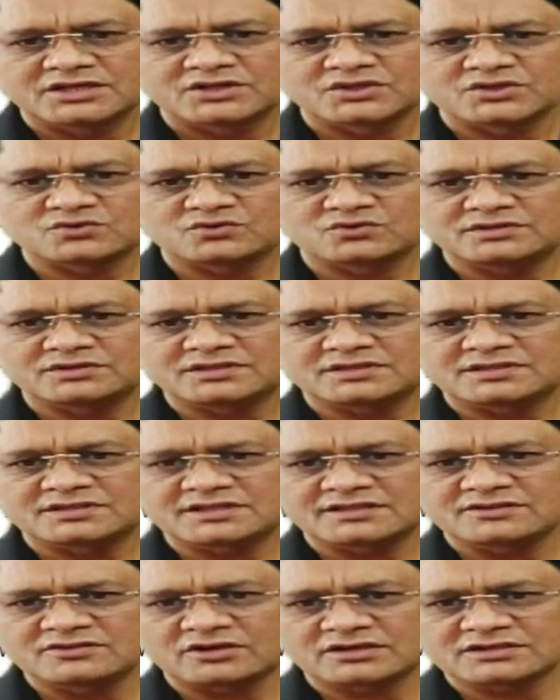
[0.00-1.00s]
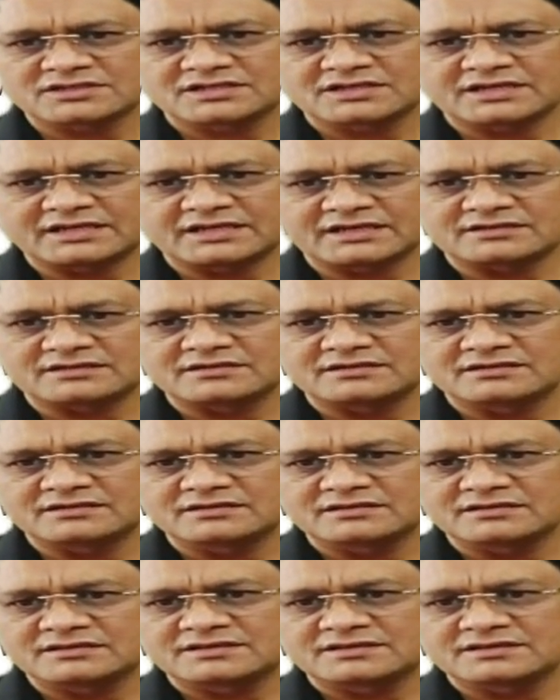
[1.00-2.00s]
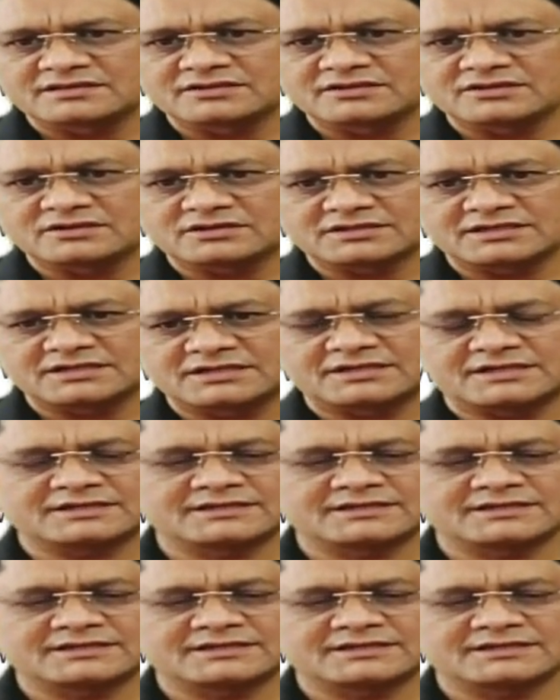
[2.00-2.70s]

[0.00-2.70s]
So this is not correct. This is not correct.